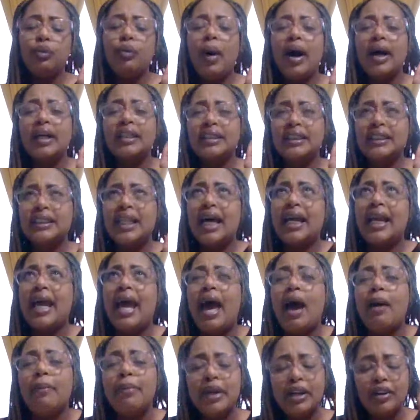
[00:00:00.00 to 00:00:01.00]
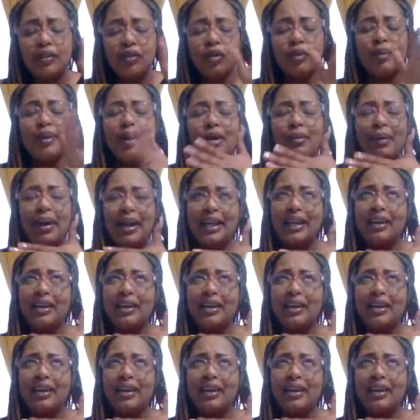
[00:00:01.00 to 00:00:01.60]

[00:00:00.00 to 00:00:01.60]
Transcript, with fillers: Why is it not happening for me? Oh my